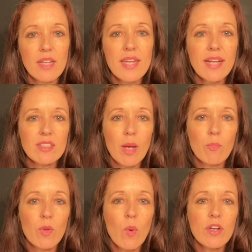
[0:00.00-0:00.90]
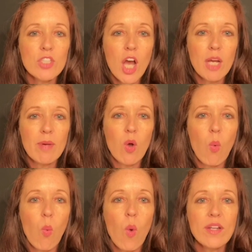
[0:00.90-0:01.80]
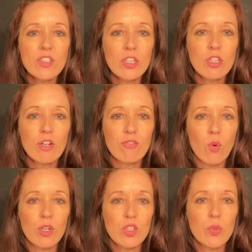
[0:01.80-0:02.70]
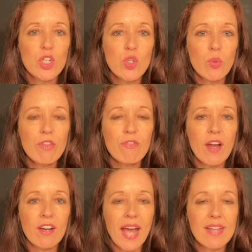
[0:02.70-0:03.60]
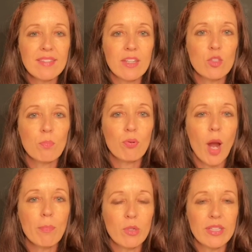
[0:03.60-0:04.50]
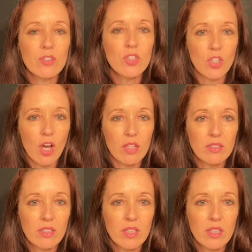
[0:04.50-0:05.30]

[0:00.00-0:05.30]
Next up, we want to talk about what to look for to ensure the fire gasket is properly installed.